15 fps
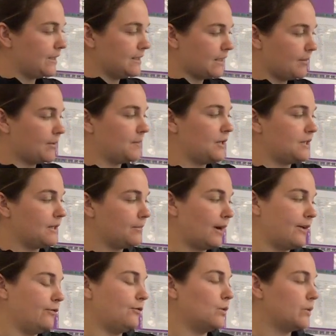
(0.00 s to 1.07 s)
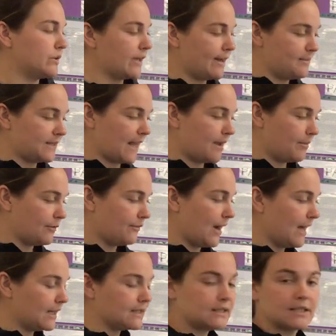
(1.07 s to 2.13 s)
This time I'm using my 4 times table
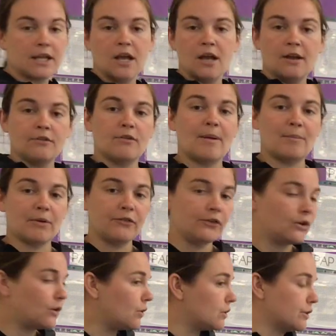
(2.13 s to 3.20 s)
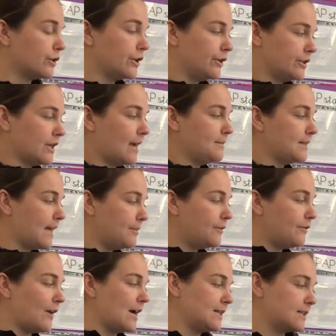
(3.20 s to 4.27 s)
facts. Remember, if you're not sure on your times table
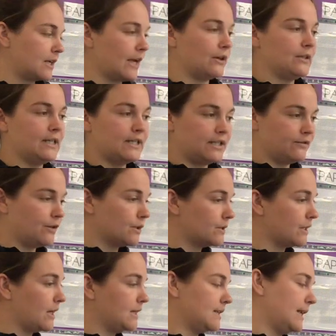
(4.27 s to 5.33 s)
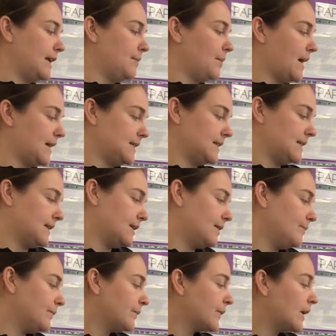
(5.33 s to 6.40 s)
facts, to get on TT Rockstars and keep practicing
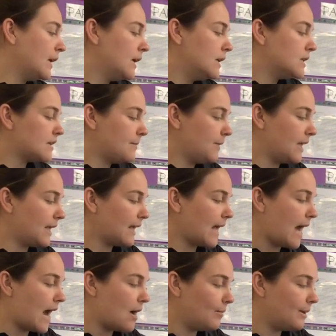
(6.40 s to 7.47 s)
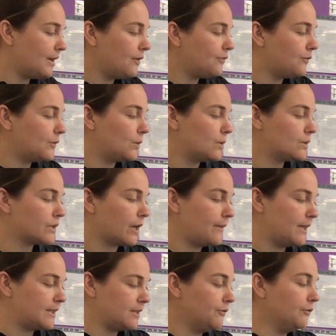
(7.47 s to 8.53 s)
them. So I'm thinking, how many 4s go
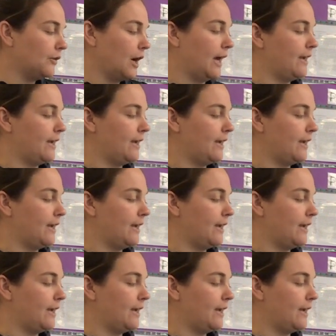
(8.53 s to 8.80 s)
into 5?